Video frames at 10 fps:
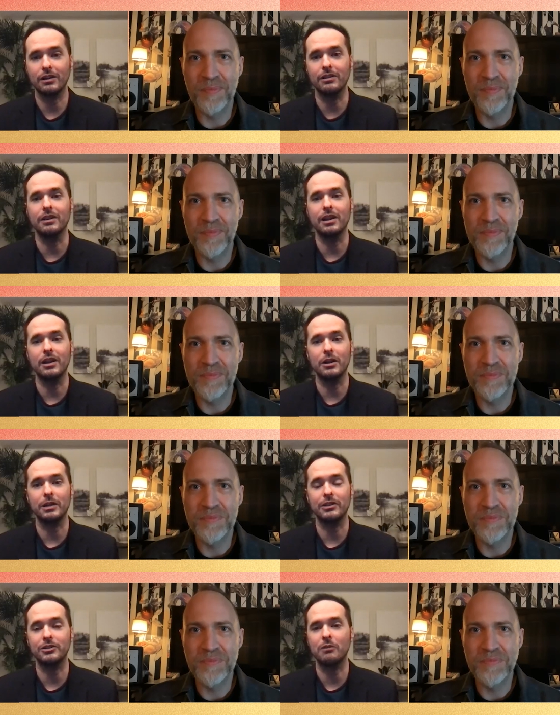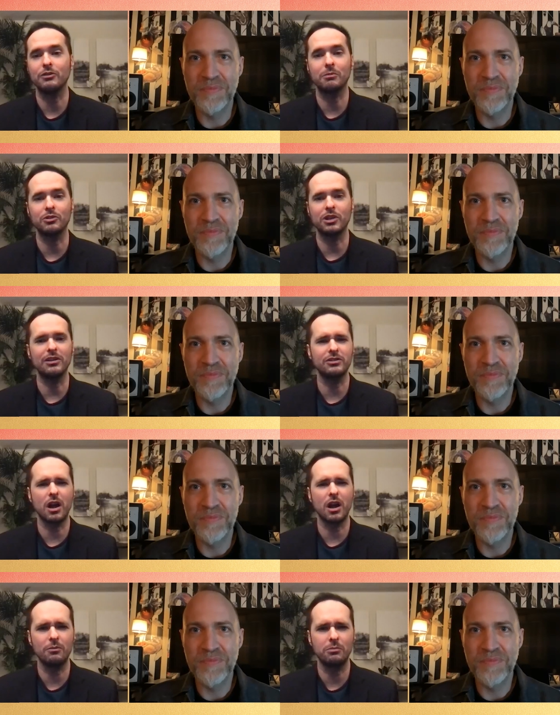Speaker 1: Uh, he solves the most
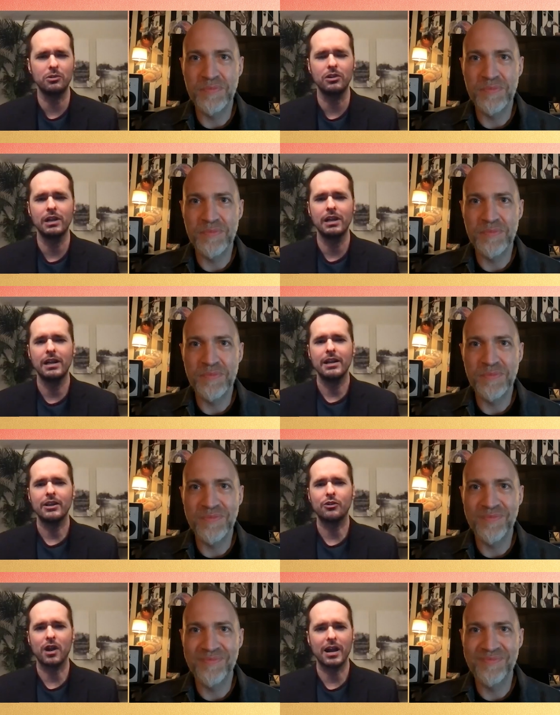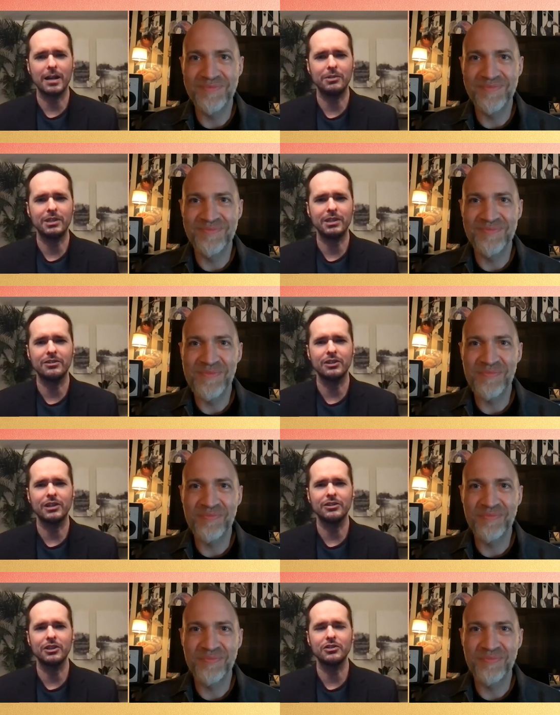unsolvable crimes. He has
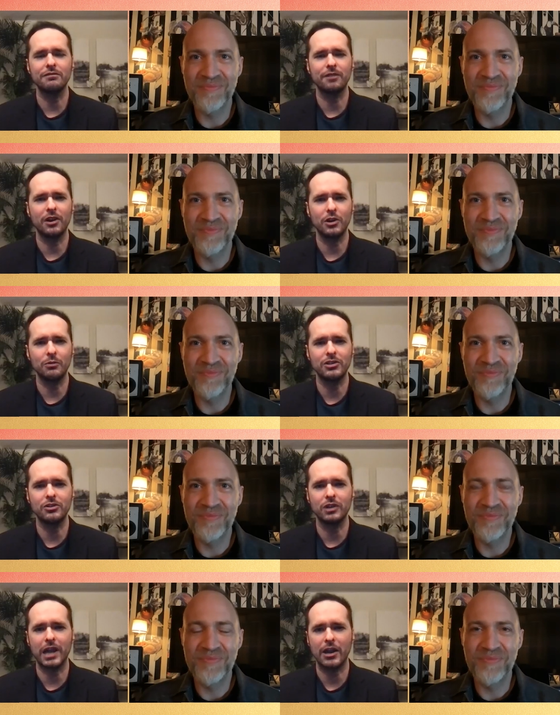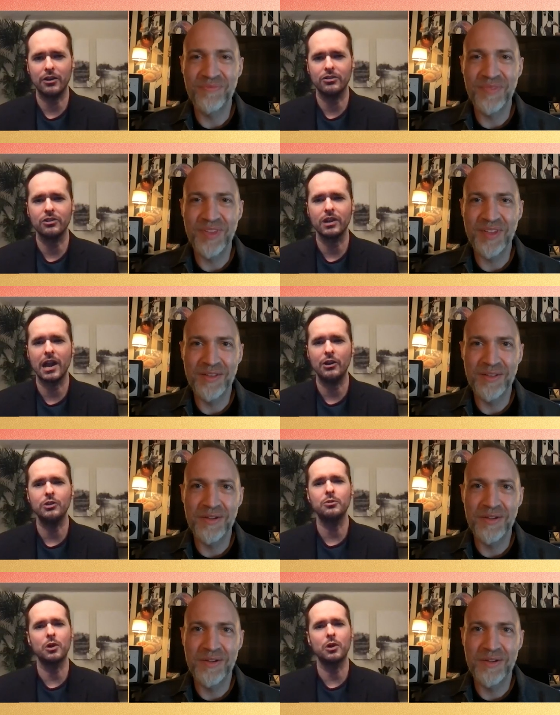he's such a fun, original character. How do you